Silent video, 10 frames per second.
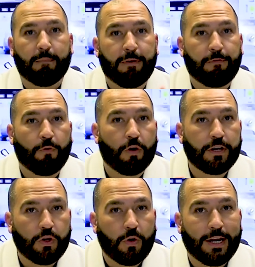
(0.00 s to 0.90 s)
Before
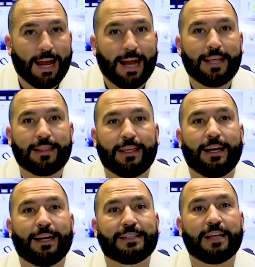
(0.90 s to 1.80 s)
doing
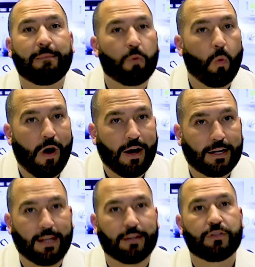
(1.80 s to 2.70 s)
anything except
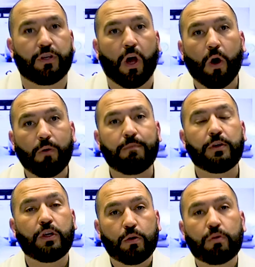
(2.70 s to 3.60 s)
walking. So
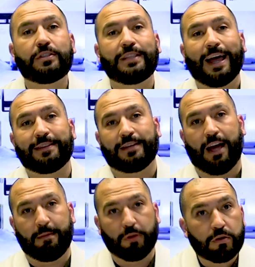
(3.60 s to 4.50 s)
use that
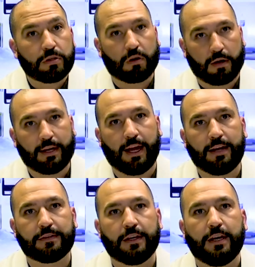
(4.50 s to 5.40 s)
time, those 30
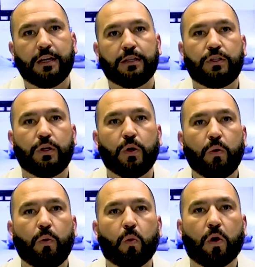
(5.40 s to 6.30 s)
days, to
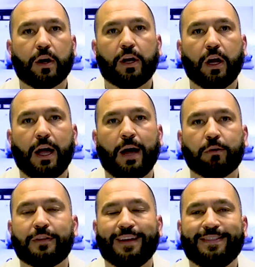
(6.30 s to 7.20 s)
work
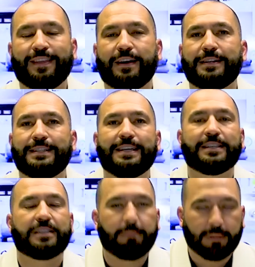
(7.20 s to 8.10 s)
out the
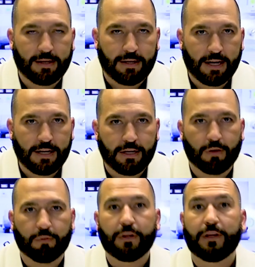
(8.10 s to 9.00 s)
discipline in
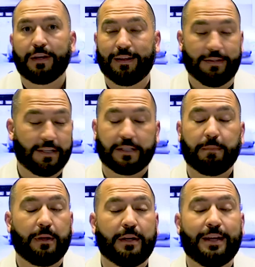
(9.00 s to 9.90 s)
you.
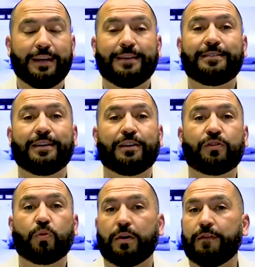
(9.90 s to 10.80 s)
Discipline is a
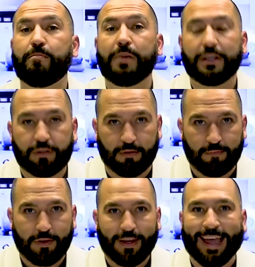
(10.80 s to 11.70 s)
sort of muscle,
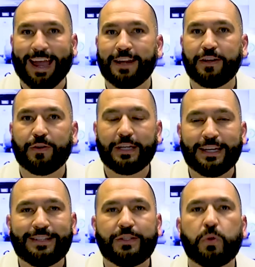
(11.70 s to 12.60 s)
and you
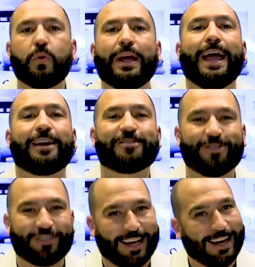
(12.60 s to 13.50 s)
need to
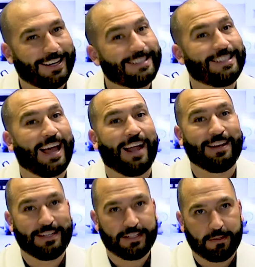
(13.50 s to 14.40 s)
exercise
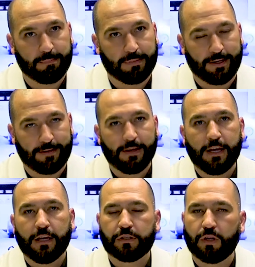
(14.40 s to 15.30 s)
that discipline.
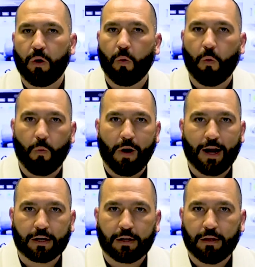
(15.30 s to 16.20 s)
So
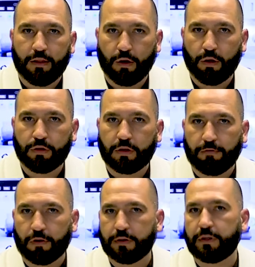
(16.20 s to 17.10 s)
walk those
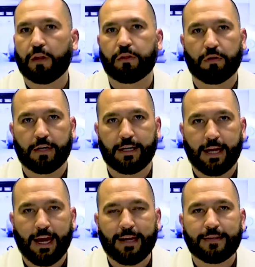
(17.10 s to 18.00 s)
first 30
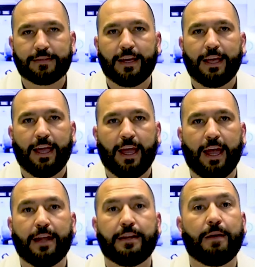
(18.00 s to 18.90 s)
days
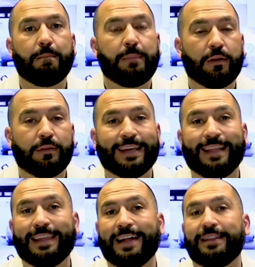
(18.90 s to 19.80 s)
and build
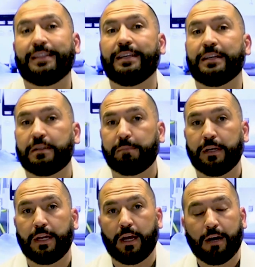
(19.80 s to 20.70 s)
that
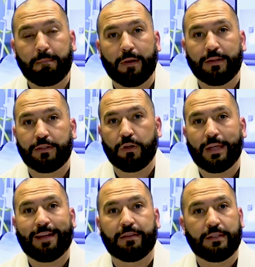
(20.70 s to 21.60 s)
discipline up to
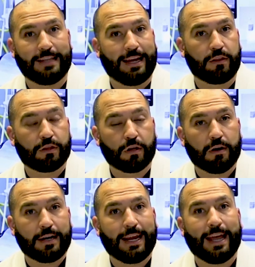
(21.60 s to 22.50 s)
that day
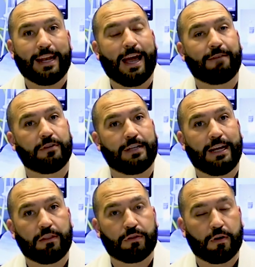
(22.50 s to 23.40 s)
30. And after
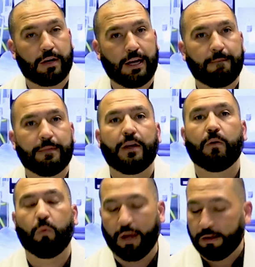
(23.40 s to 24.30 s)
day 30,
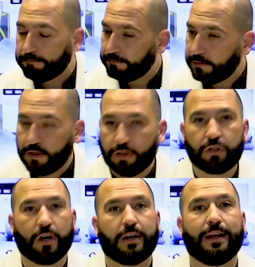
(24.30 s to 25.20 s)
well, you
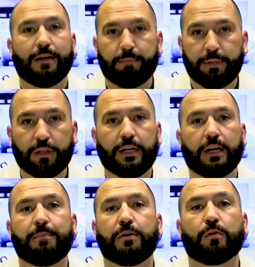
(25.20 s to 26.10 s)
start building
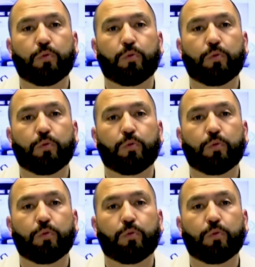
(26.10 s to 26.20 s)
up your